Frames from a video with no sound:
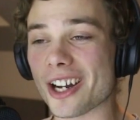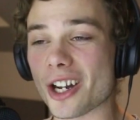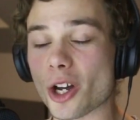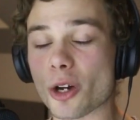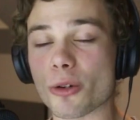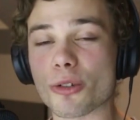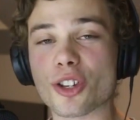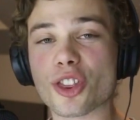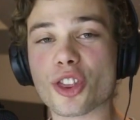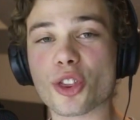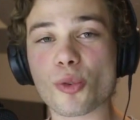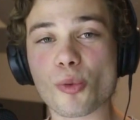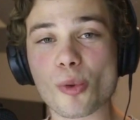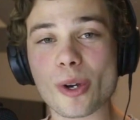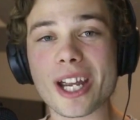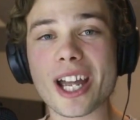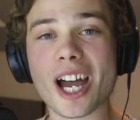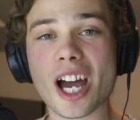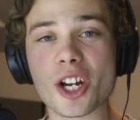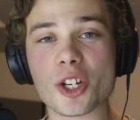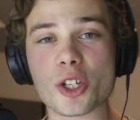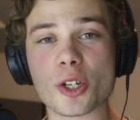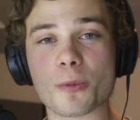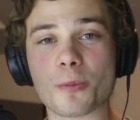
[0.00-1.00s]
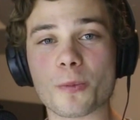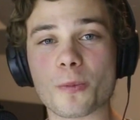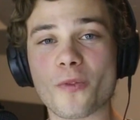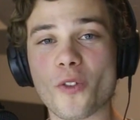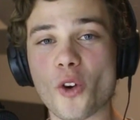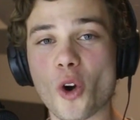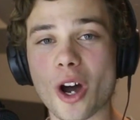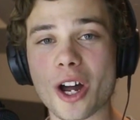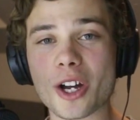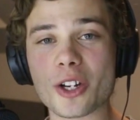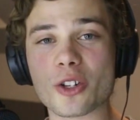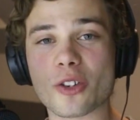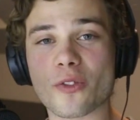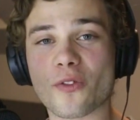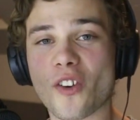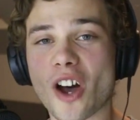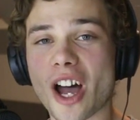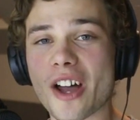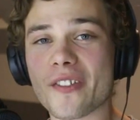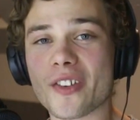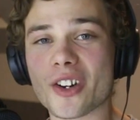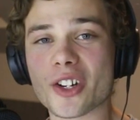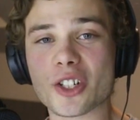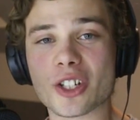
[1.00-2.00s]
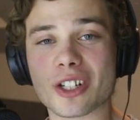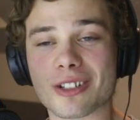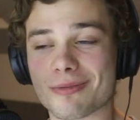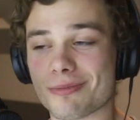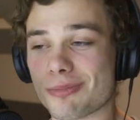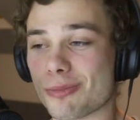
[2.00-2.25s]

don't know, a 300, 400, 500,